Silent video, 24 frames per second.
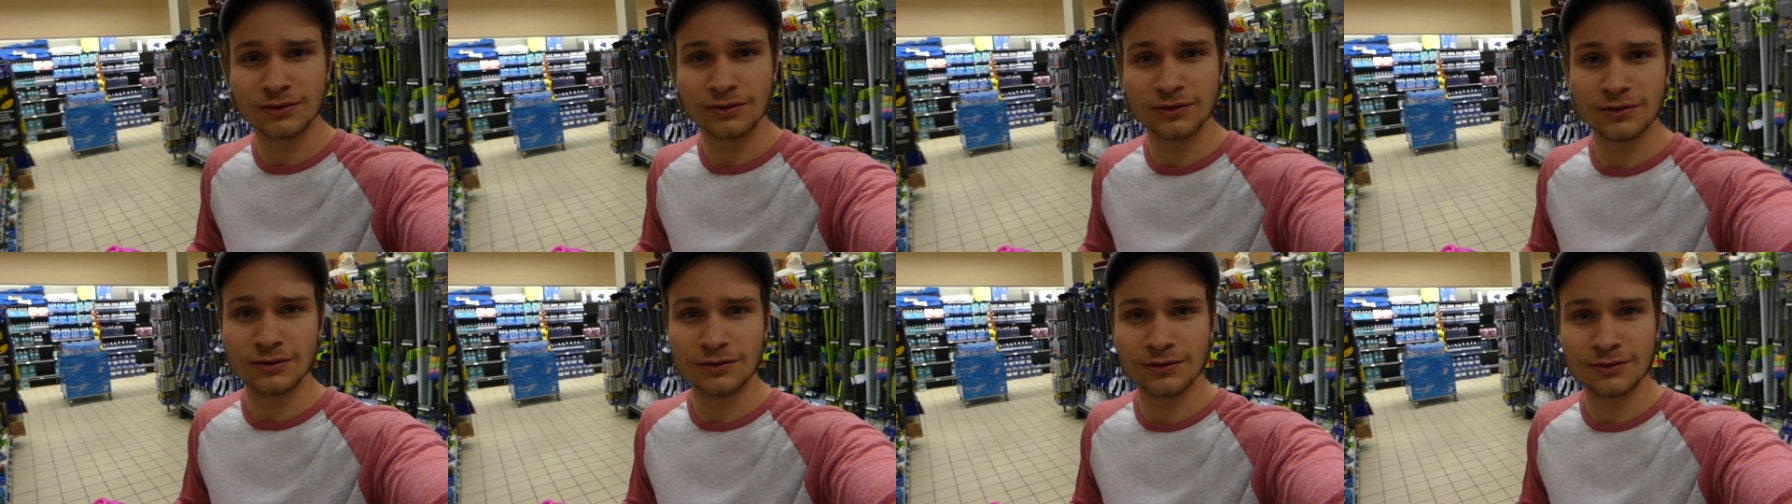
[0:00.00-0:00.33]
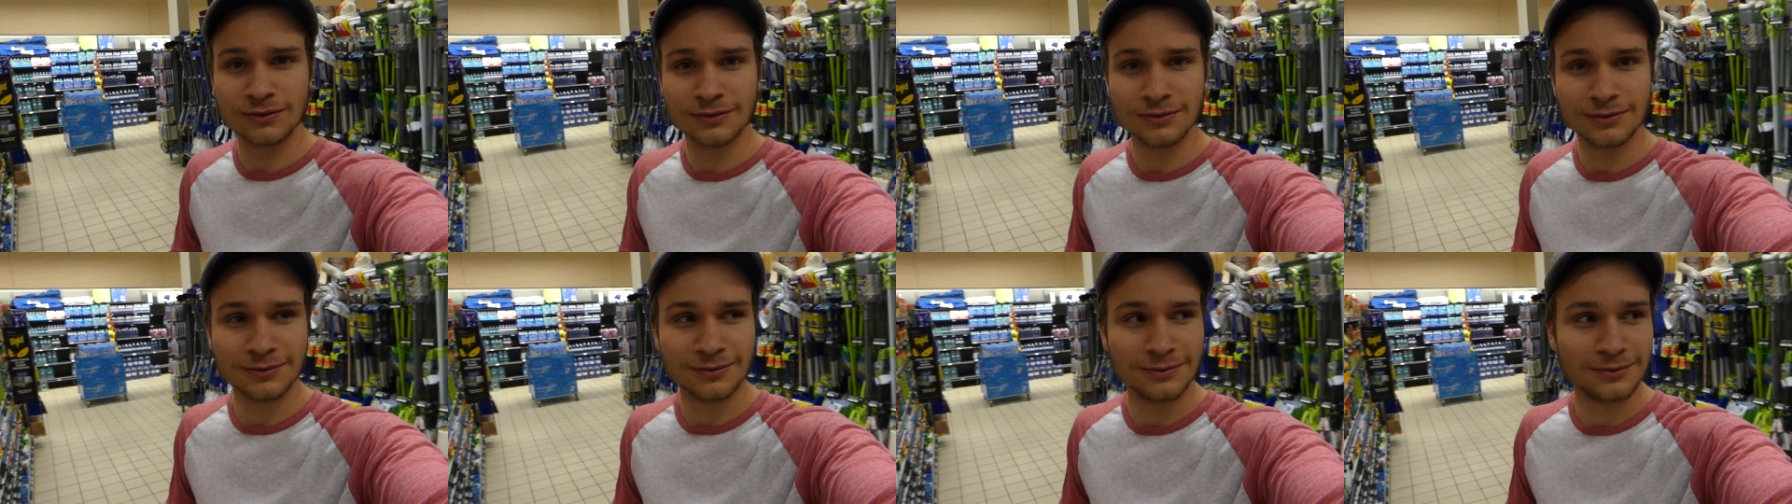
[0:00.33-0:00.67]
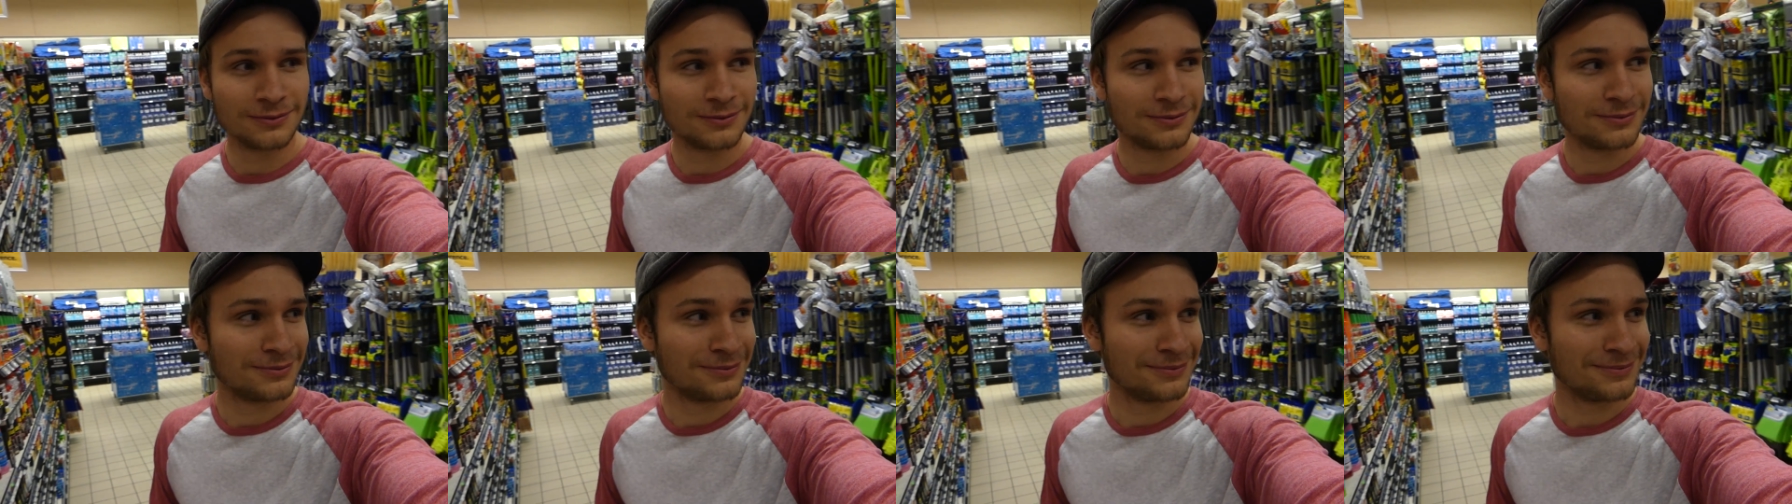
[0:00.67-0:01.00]

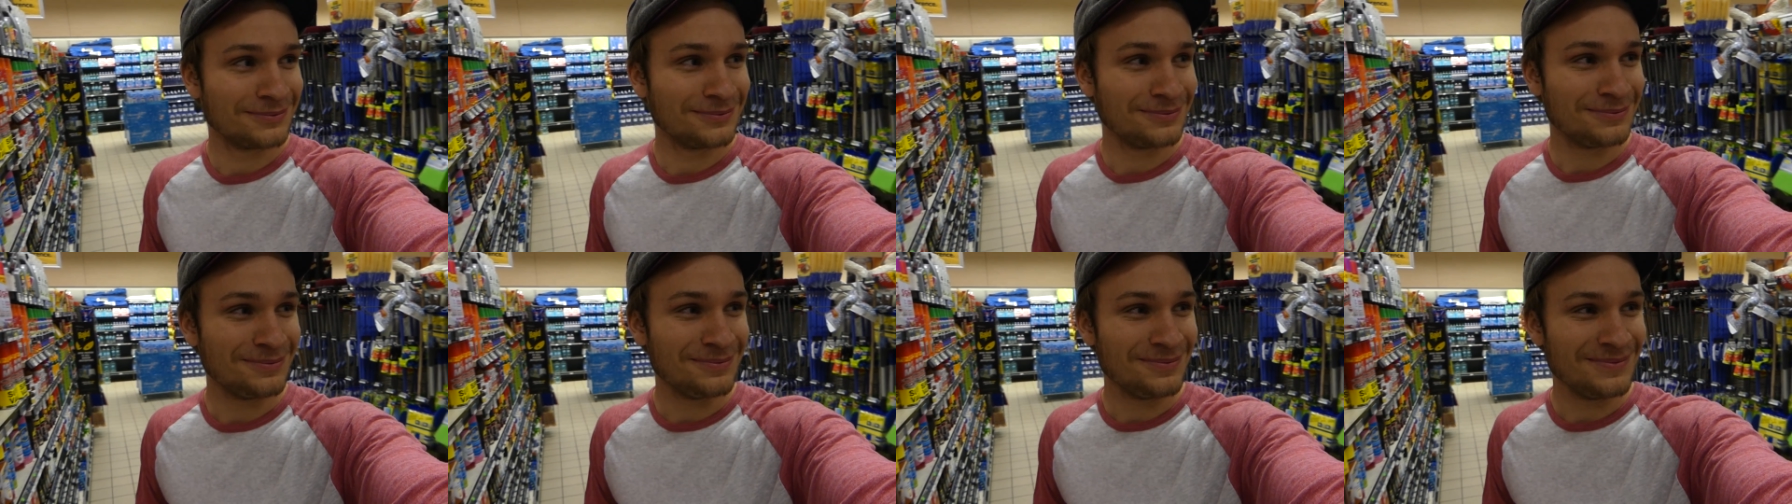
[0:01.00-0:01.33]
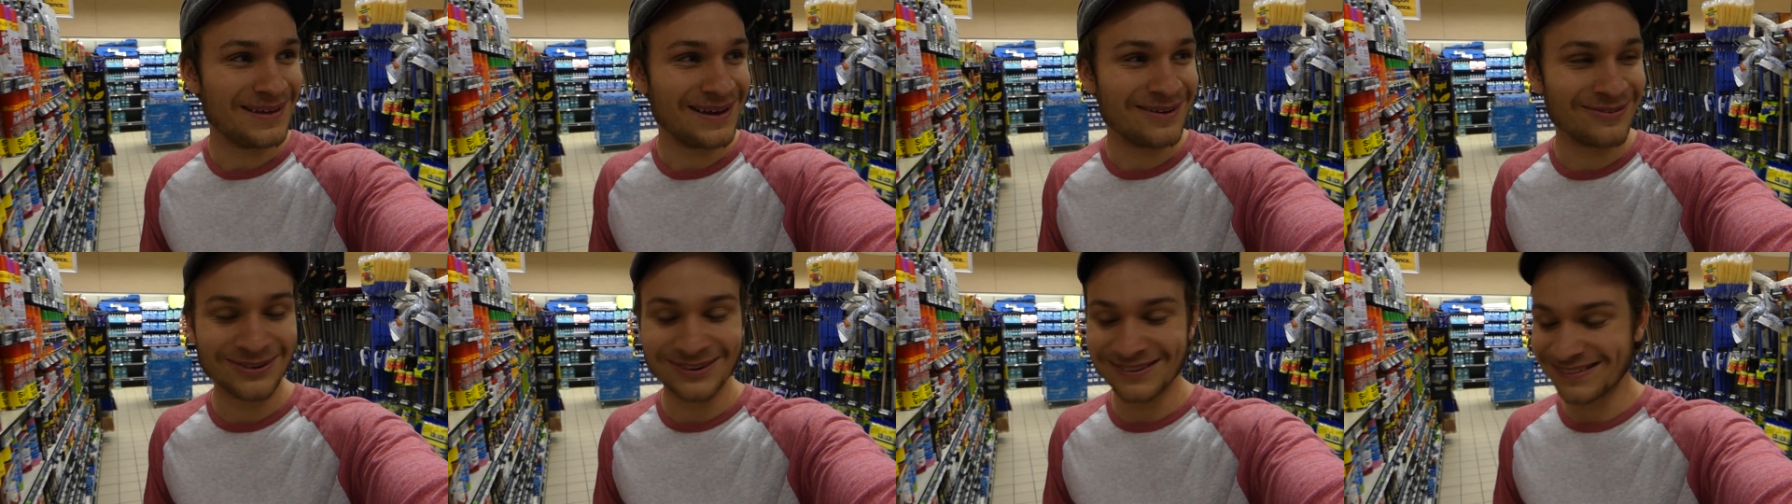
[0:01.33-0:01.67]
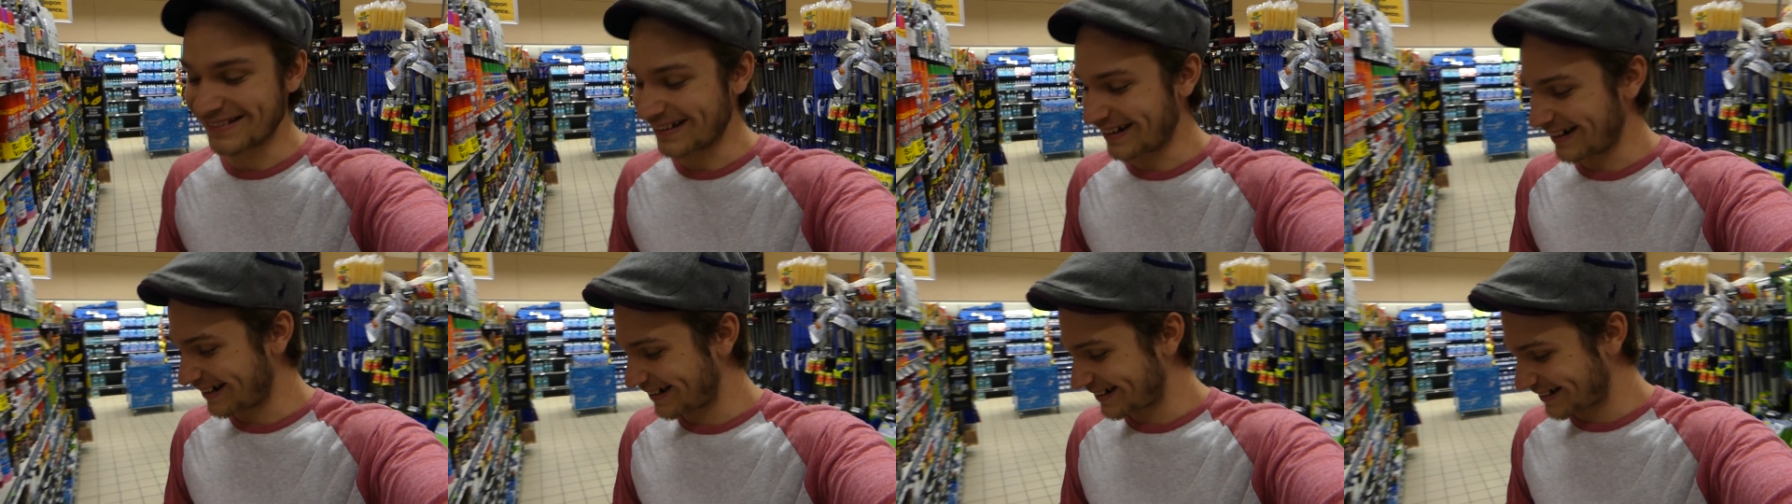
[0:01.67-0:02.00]
Oh
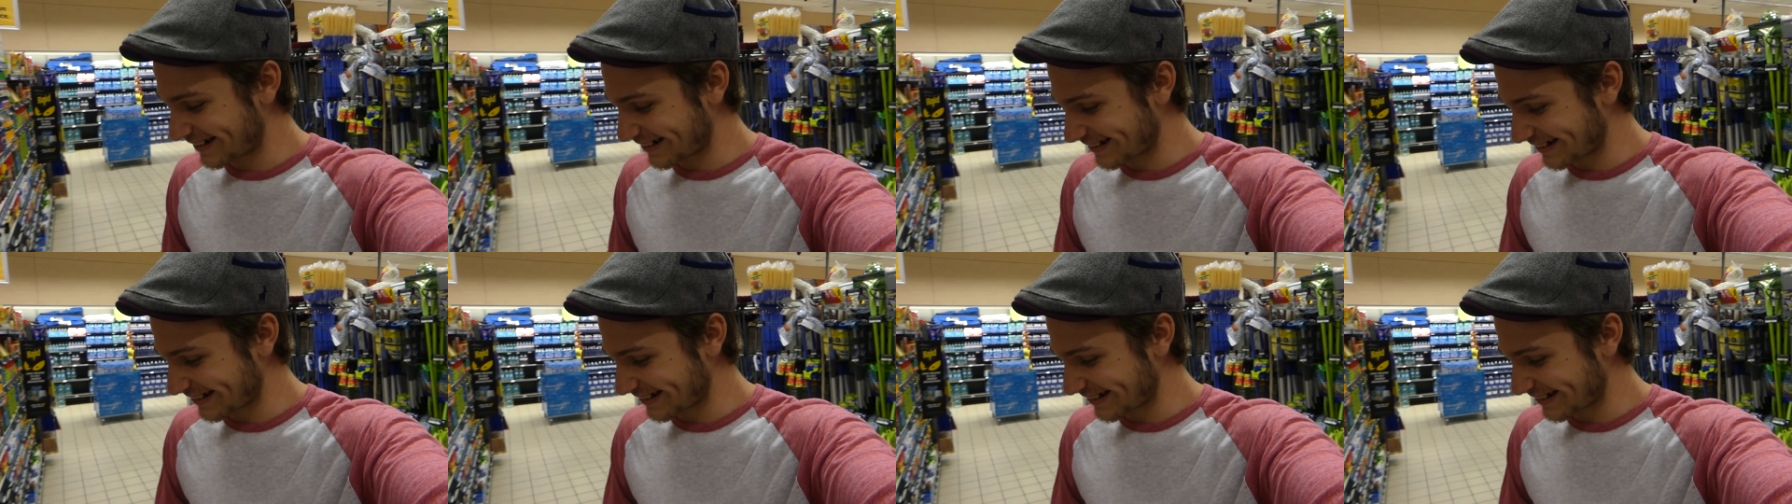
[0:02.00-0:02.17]
Everyone's like,